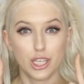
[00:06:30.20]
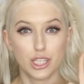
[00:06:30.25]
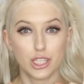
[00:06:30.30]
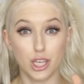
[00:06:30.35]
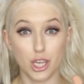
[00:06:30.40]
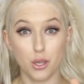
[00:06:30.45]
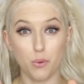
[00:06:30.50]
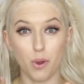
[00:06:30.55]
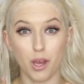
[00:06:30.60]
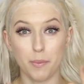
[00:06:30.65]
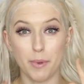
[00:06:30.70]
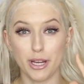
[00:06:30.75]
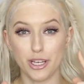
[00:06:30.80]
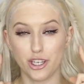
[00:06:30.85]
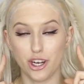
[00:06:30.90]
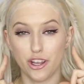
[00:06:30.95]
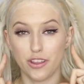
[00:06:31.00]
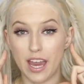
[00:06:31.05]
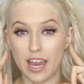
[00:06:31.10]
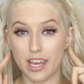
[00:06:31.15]
So you want to make
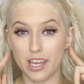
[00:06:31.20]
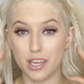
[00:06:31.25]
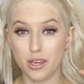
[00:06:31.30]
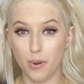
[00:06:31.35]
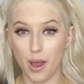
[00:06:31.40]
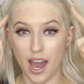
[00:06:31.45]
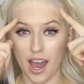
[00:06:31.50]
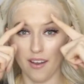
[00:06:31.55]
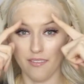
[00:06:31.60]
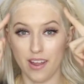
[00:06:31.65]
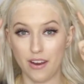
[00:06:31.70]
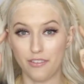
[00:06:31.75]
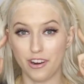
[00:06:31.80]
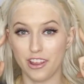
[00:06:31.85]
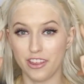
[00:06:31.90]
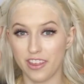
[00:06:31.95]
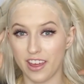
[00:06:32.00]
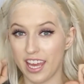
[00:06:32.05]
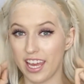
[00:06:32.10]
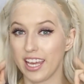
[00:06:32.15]
sure that you have
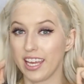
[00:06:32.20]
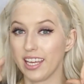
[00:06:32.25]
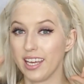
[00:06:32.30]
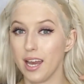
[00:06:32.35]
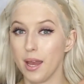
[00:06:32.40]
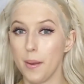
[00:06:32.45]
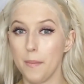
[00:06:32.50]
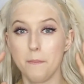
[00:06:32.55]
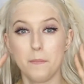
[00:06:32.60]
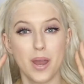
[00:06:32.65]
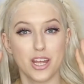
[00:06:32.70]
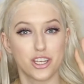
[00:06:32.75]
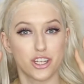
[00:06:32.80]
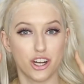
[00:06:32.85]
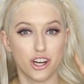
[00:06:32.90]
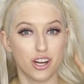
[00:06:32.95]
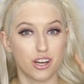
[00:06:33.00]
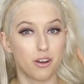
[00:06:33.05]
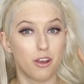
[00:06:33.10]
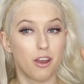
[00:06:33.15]
everything
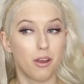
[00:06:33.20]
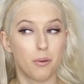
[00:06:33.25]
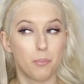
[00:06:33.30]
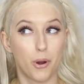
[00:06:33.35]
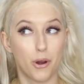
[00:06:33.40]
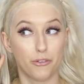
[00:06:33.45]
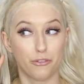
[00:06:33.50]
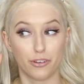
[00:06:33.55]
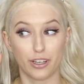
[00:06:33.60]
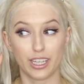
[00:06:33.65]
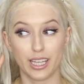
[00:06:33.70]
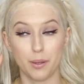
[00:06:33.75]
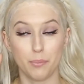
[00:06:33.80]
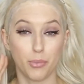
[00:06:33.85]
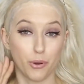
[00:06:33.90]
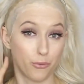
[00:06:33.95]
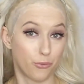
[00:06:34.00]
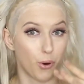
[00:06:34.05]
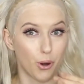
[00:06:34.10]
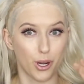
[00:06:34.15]
measured perfectly
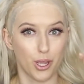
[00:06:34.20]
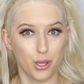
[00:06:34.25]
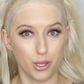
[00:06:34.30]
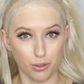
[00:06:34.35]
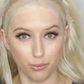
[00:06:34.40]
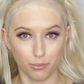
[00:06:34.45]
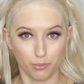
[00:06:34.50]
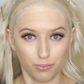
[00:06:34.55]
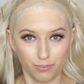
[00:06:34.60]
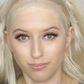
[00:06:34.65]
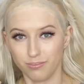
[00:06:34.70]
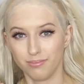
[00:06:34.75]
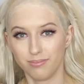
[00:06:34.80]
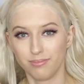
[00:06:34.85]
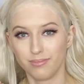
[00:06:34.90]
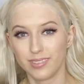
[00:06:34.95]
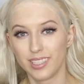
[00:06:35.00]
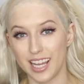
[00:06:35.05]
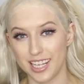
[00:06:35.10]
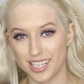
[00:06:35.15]
before you
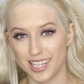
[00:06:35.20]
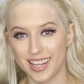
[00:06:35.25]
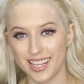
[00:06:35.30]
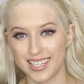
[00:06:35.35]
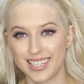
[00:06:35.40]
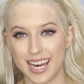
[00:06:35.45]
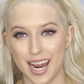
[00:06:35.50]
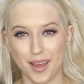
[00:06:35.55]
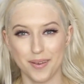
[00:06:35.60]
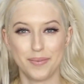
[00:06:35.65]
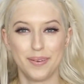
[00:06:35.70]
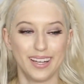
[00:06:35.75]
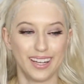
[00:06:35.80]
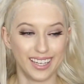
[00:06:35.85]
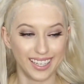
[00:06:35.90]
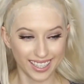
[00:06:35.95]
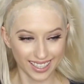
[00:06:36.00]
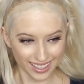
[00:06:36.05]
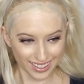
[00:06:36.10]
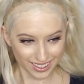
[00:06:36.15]
get to this step.
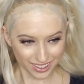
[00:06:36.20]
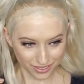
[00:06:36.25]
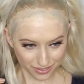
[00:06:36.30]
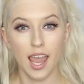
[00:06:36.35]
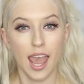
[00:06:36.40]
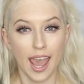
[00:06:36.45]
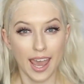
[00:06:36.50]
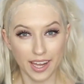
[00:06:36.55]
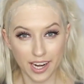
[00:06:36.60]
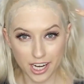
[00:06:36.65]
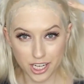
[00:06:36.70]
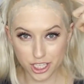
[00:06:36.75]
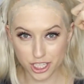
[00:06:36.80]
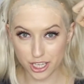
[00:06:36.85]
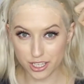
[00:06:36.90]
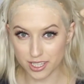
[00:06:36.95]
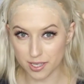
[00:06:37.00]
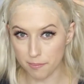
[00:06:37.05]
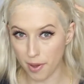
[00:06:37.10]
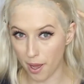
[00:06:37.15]
And I just
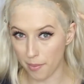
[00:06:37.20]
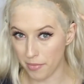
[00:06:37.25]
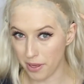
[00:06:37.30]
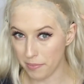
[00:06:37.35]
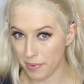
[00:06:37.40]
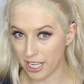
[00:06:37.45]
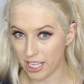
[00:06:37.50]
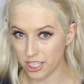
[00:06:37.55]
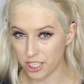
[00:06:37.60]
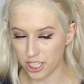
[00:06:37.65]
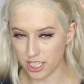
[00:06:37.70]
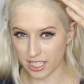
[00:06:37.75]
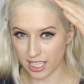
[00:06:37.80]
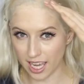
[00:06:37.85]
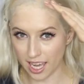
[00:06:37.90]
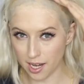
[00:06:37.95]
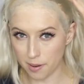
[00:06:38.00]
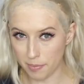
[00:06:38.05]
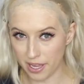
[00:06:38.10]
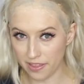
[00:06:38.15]
use some bobby pins just to
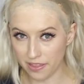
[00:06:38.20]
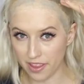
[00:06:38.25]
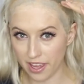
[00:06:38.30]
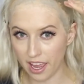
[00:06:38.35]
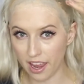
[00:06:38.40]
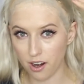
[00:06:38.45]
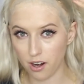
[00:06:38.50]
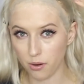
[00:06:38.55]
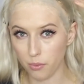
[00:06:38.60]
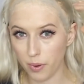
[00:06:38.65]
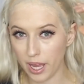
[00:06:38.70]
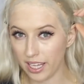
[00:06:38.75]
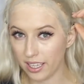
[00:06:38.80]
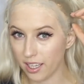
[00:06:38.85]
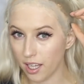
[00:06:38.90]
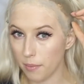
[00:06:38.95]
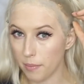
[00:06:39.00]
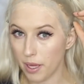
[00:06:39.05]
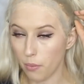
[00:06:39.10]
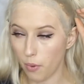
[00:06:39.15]
kind of pin the hair away a
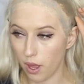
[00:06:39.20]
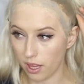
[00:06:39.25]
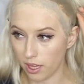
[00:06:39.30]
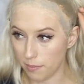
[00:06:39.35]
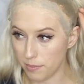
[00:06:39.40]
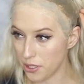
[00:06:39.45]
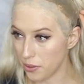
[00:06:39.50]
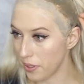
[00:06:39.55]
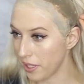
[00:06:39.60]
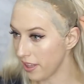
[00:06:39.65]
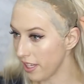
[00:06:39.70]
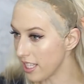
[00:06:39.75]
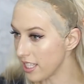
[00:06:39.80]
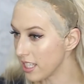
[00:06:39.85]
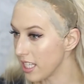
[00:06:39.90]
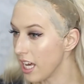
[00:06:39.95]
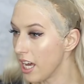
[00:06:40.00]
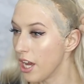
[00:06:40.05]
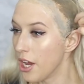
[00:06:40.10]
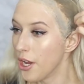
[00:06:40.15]
little bit while I'm doing
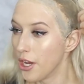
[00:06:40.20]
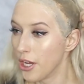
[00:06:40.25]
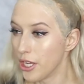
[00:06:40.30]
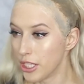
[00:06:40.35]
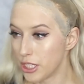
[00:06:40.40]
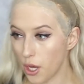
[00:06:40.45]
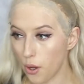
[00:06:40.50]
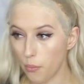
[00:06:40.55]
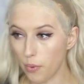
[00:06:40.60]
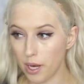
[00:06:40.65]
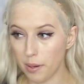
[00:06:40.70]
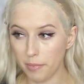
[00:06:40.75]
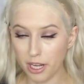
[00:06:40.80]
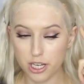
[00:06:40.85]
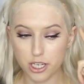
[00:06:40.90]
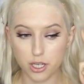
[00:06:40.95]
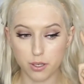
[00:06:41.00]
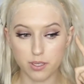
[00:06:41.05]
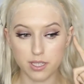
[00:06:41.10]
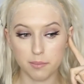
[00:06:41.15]
this. So what I'm
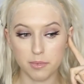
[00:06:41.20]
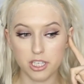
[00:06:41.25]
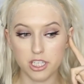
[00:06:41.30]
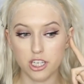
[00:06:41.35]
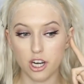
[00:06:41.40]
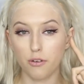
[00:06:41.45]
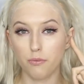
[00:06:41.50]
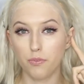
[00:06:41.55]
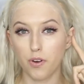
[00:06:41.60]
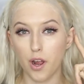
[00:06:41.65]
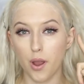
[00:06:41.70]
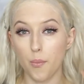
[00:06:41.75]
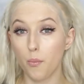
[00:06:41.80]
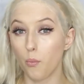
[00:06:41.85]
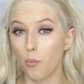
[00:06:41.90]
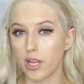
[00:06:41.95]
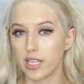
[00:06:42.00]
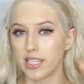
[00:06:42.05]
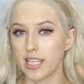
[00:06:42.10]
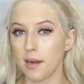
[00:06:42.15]
going to do is I'm going to start from
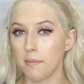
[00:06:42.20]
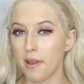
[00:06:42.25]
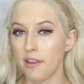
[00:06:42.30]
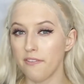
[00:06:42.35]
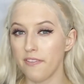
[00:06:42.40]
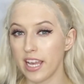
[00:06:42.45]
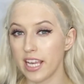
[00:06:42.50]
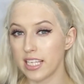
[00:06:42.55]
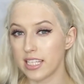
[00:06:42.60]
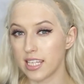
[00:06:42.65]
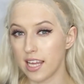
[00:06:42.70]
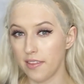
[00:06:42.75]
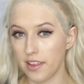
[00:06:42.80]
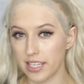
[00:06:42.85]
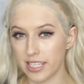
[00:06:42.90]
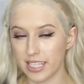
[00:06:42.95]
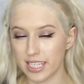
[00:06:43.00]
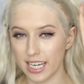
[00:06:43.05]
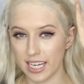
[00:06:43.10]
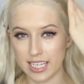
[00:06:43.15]
one side of my face and
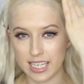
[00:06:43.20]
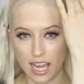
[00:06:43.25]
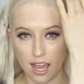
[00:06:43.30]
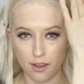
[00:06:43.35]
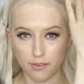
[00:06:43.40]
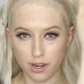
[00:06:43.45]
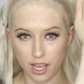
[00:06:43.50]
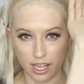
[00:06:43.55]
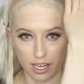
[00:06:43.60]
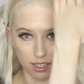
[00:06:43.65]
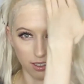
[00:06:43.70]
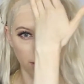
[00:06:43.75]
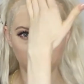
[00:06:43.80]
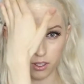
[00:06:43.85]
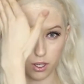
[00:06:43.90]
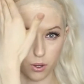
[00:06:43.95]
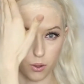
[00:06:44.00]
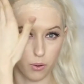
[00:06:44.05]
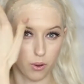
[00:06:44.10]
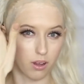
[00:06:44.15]
then stick it down and
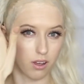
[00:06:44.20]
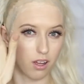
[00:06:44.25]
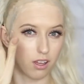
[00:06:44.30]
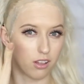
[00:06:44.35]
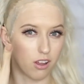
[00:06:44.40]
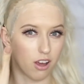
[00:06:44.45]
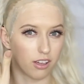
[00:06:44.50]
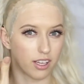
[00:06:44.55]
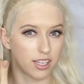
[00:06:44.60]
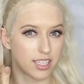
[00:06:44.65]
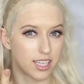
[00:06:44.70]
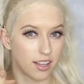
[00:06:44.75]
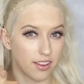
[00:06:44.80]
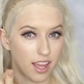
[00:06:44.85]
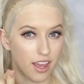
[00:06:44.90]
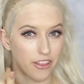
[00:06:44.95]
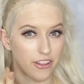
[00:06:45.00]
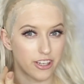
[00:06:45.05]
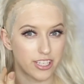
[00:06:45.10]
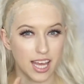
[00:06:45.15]
go along until
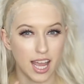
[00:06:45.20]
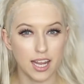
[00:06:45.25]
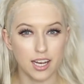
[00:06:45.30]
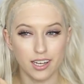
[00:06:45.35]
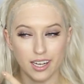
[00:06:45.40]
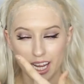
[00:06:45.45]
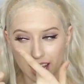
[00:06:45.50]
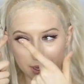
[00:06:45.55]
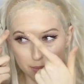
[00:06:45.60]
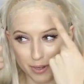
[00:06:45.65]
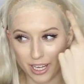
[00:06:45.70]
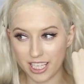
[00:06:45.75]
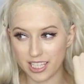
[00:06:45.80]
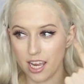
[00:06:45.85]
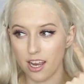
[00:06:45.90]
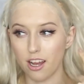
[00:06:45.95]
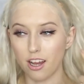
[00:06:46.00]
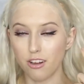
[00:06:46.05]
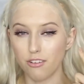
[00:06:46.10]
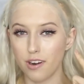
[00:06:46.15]
the other side. And because
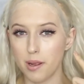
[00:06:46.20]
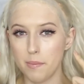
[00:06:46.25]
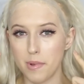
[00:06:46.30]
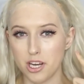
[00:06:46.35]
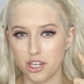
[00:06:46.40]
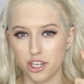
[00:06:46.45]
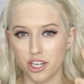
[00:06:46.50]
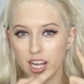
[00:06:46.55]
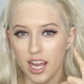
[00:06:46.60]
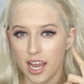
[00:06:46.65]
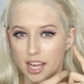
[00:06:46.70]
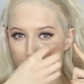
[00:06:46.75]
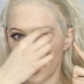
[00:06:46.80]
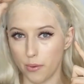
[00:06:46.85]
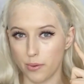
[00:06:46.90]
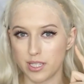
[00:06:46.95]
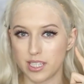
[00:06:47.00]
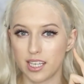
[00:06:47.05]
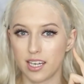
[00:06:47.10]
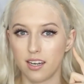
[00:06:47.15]
I already measured it, I
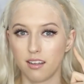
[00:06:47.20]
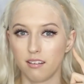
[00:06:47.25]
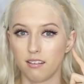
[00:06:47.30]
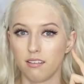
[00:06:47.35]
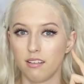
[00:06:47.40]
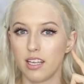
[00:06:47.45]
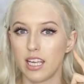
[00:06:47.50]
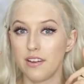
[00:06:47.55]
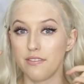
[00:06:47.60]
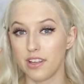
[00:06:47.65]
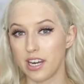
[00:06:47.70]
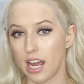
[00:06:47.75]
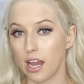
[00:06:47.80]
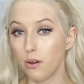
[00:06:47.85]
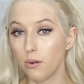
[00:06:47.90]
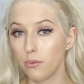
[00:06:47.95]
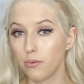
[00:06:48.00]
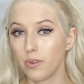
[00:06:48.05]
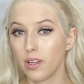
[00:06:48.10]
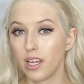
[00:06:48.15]
know it's going to even
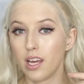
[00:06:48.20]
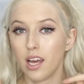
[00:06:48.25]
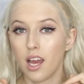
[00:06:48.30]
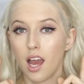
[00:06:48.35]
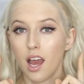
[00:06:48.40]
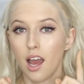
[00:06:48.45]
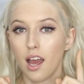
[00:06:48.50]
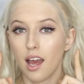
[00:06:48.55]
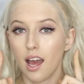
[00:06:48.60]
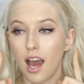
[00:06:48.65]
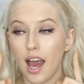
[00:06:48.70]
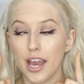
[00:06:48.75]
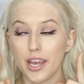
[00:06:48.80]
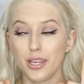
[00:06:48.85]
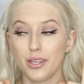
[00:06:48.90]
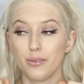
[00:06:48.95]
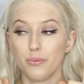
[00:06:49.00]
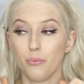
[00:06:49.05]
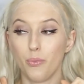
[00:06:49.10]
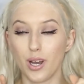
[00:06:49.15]
out.
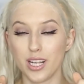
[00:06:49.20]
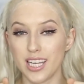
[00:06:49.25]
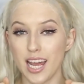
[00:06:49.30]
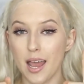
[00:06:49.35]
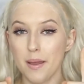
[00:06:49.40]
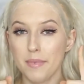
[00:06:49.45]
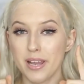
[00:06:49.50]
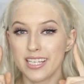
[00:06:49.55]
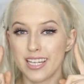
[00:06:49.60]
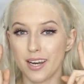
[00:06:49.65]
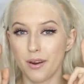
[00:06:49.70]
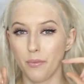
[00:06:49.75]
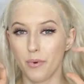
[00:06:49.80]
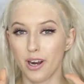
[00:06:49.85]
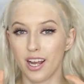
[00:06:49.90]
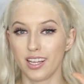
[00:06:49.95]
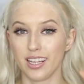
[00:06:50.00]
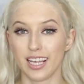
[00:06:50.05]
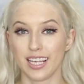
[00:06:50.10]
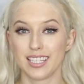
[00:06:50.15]
One time I did it
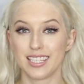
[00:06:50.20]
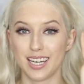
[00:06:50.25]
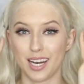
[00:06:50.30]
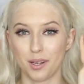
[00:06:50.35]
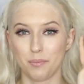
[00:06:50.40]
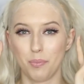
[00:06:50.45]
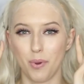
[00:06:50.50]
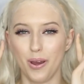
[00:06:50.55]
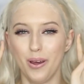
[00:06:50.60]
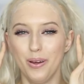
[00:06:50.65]
where I like stuck